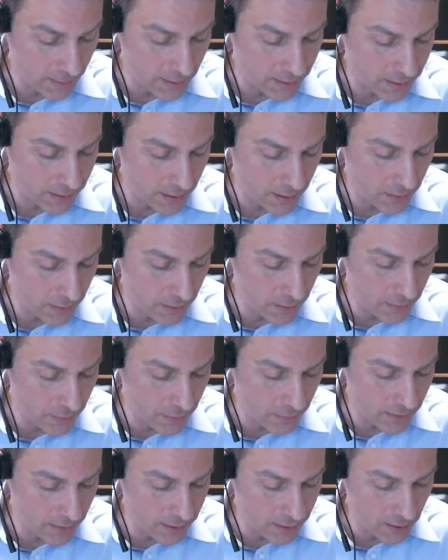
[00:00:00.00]
So
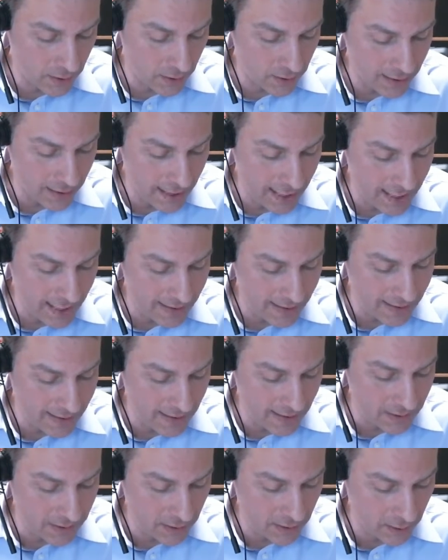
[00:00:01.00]
the return on
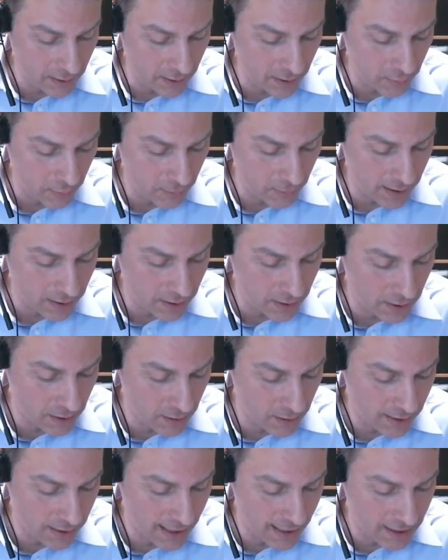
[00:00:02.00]
assets, the current
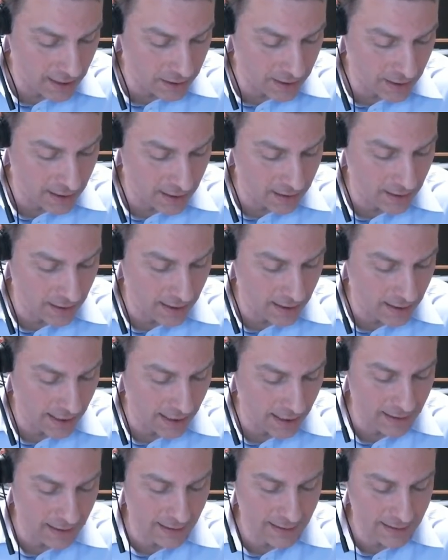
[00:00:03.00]
ratio, cash days on
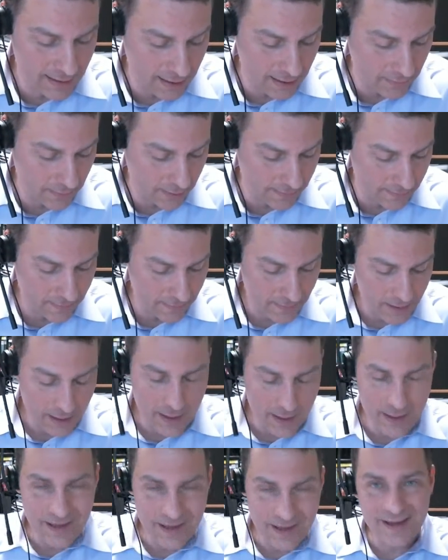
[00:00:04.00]
hand, etc.
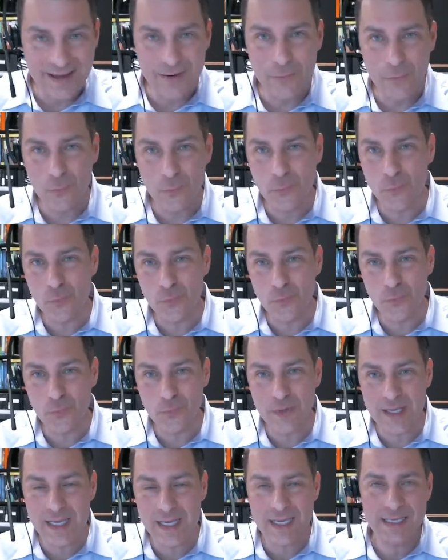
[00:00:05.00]

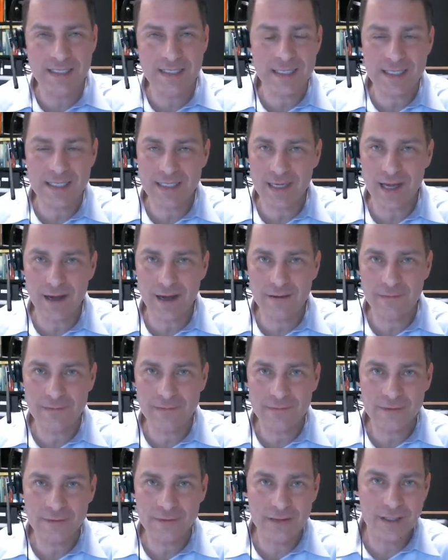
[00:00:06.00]
Easy
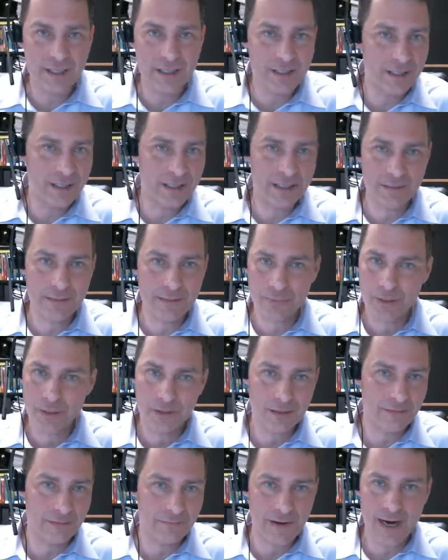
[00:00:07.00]
stuff. You just simply
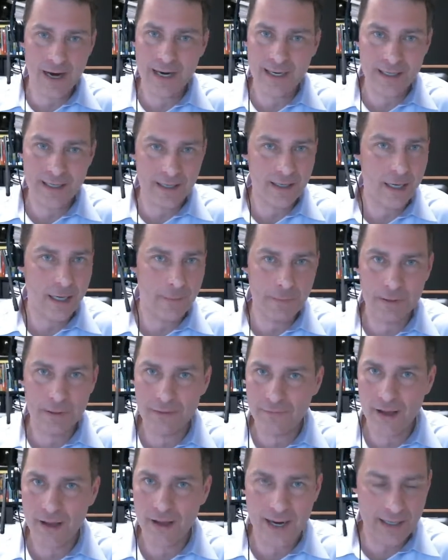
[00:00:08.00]
are dividing a couple
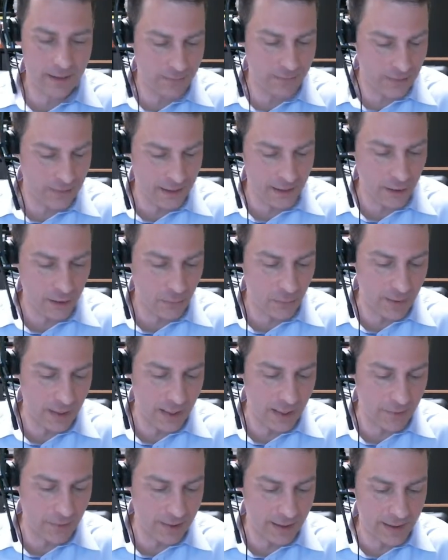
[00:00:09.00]
of items that you'll be
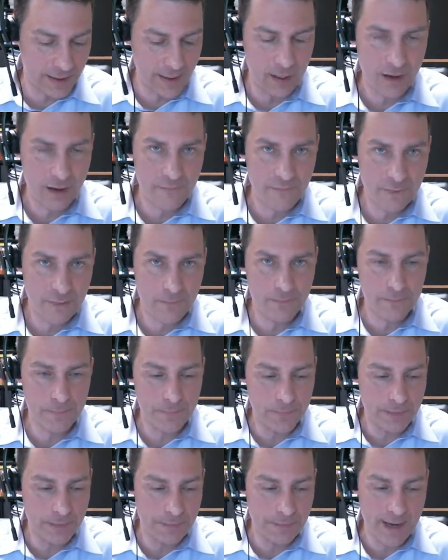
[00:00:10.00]
able to get off the
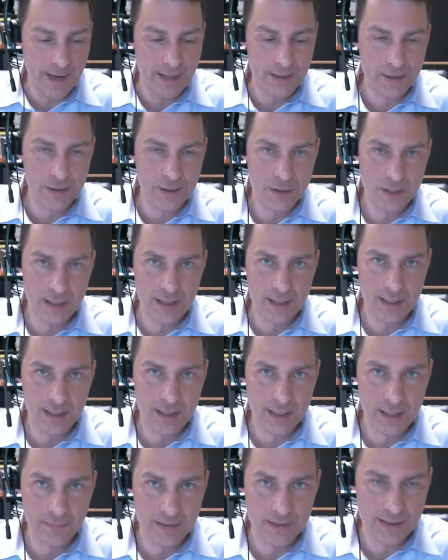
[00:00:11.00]
balance sheet and
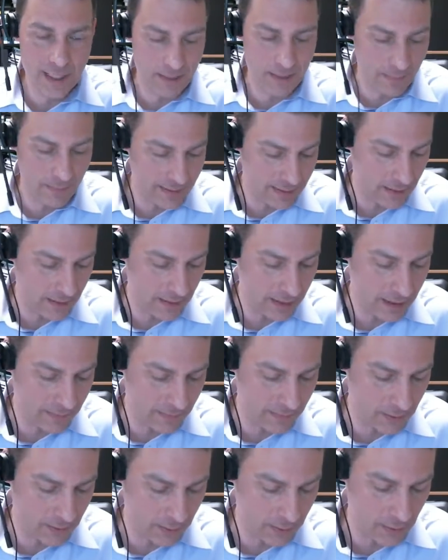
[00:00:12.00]
income statements that are
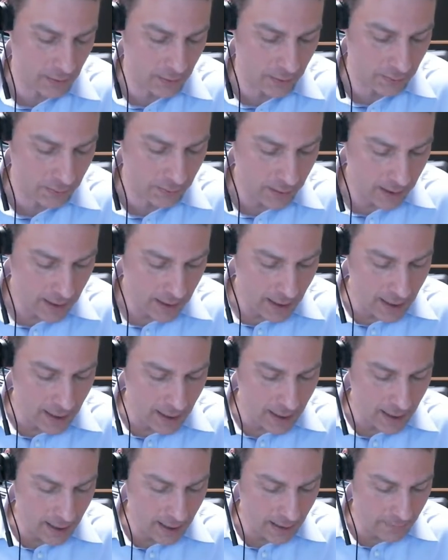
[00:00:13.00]
given to you.
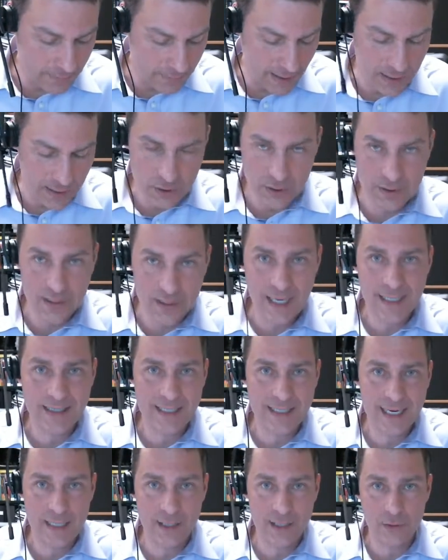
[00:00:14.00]
That should not
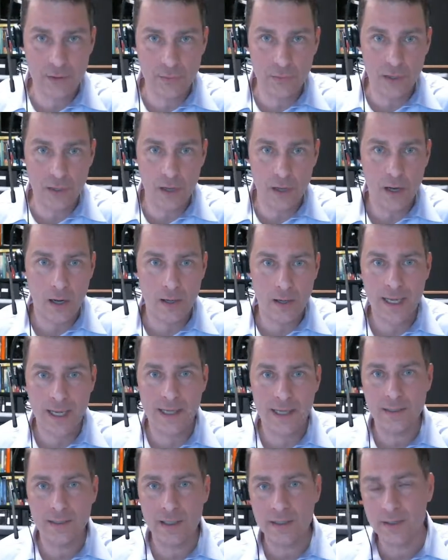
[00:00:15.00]
take too long.
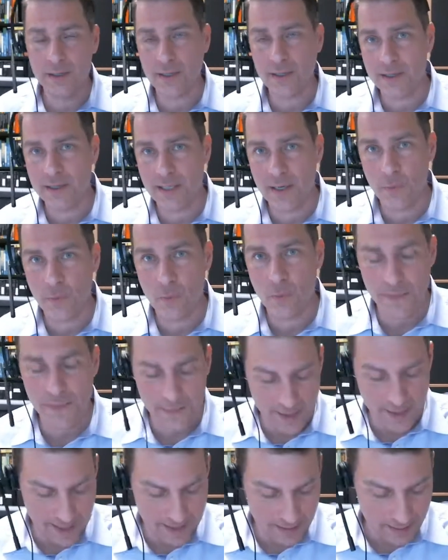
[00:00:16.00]
And then just say
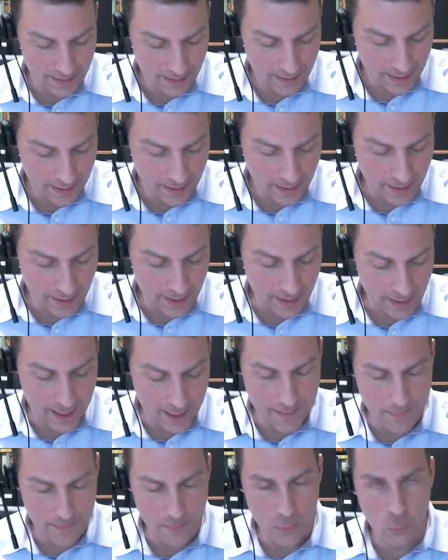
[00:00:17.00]
what that
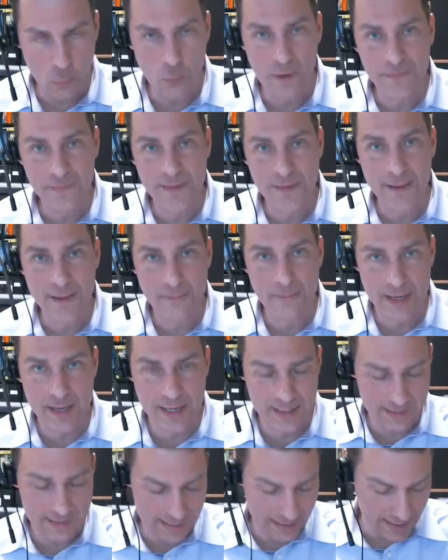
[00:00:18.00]

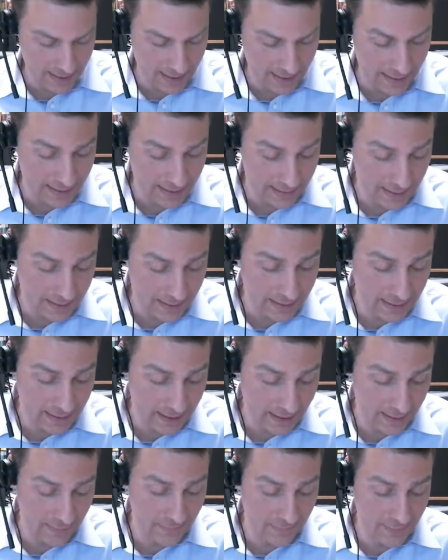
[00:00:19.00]
means. And it does
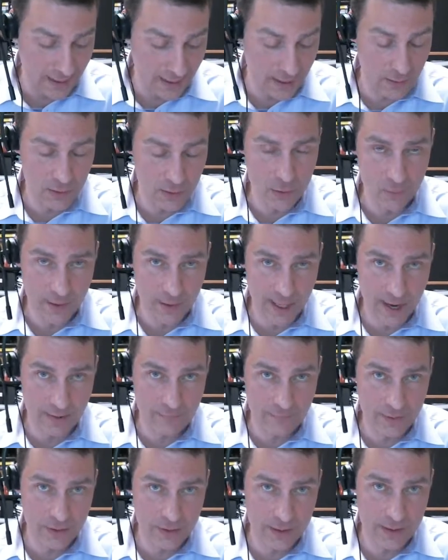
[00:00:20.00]
give industry
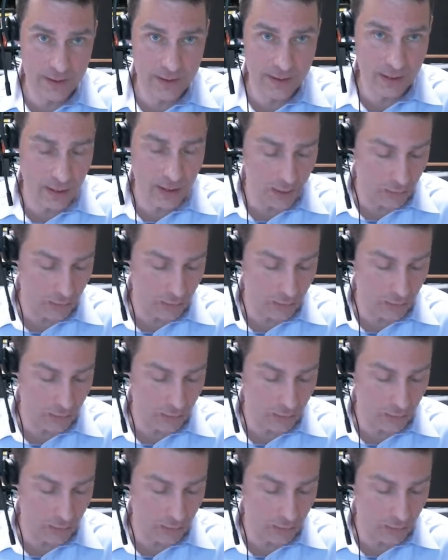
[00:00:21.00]
averages.